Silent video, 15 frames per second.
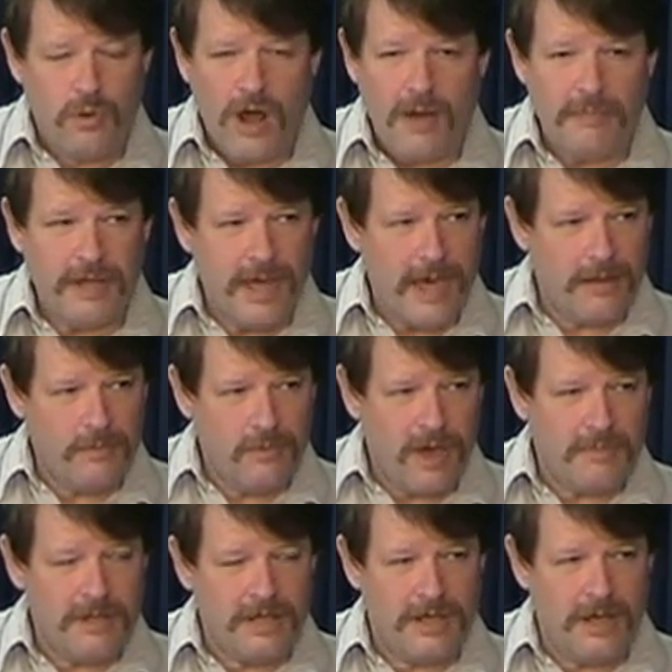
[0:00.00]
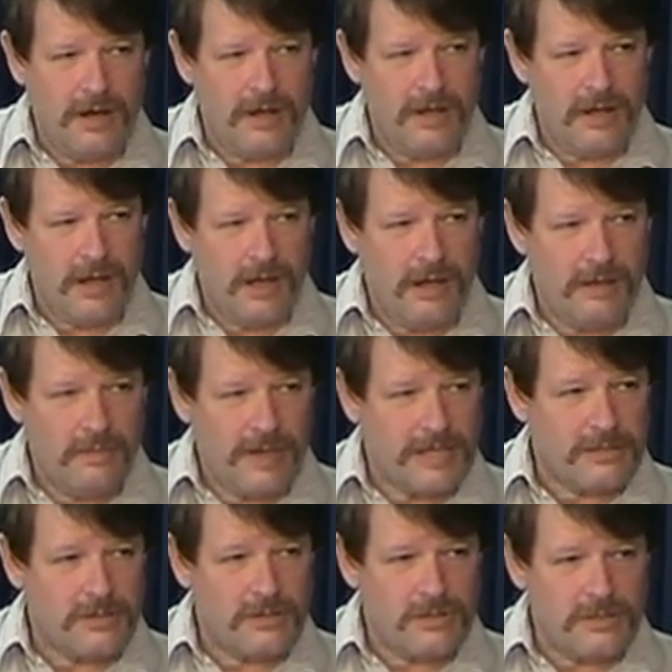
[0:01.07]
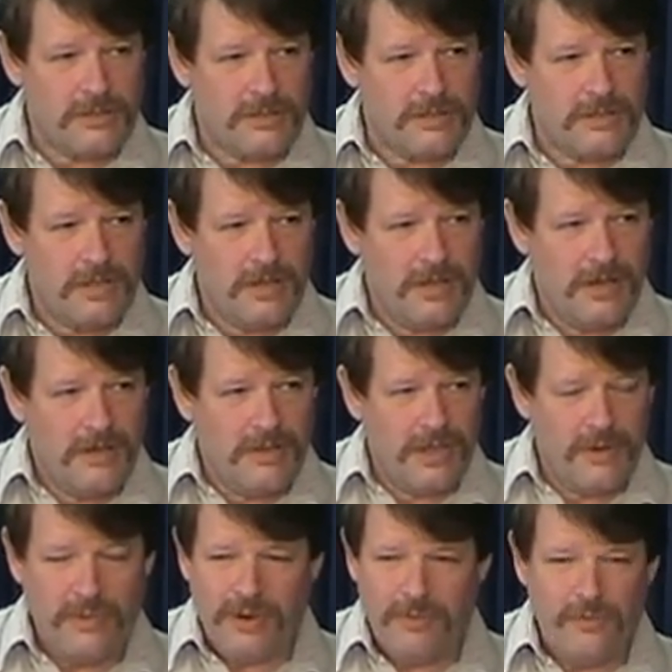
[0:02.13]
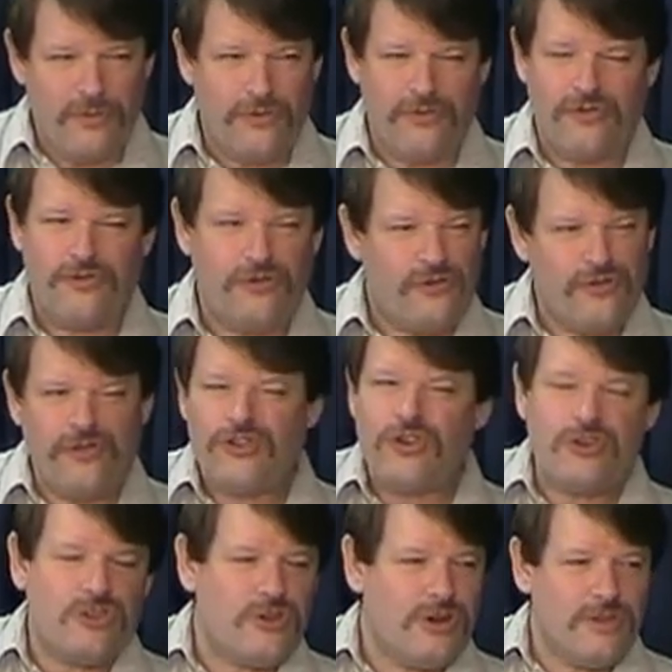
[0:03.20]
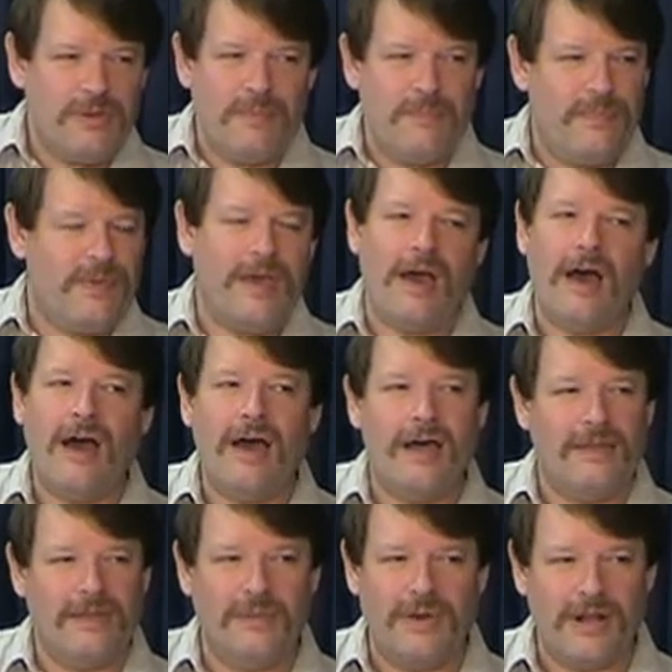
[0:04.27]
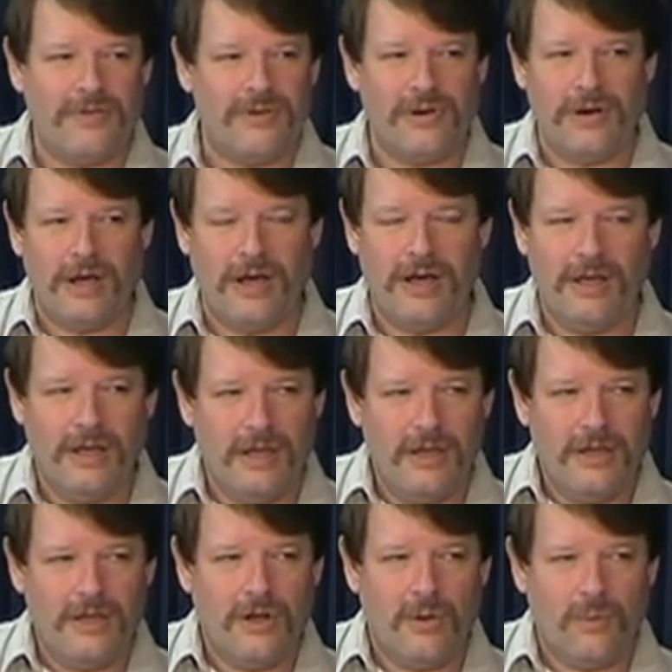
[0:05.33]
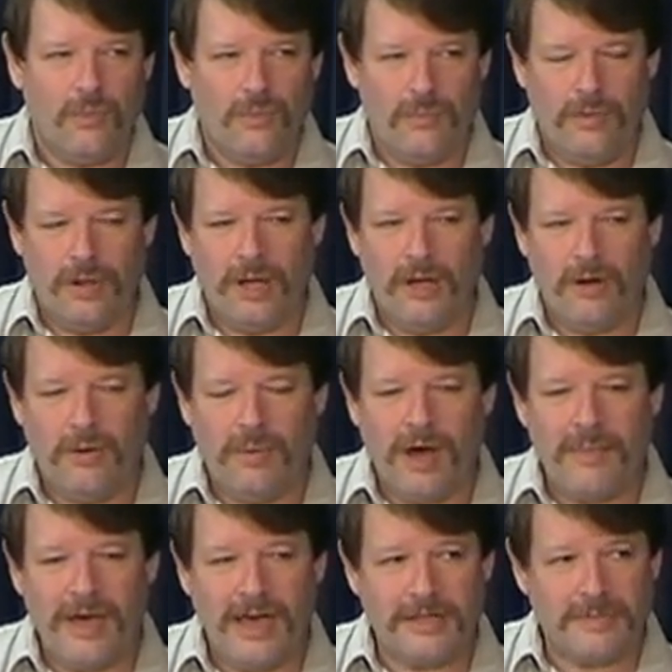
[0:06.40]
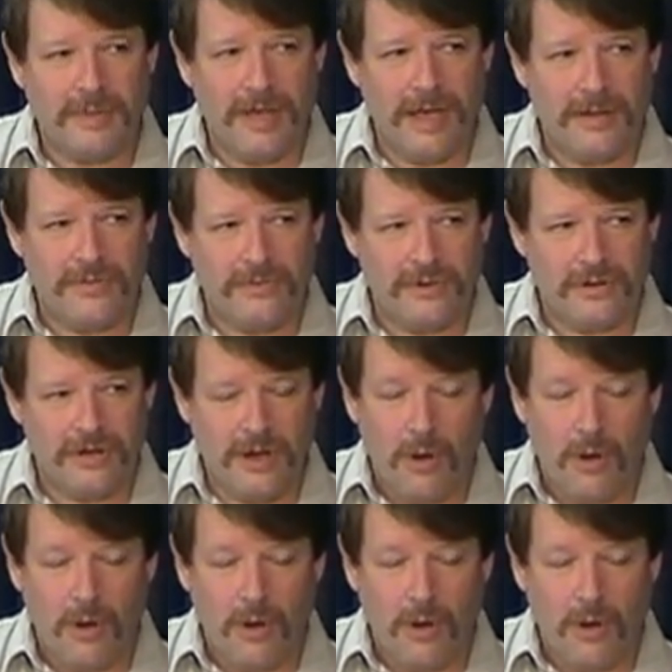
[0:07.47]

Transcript: matter. Romney had Romneycare in Massachusetts that went further than beyond than whatever... Obama has planned for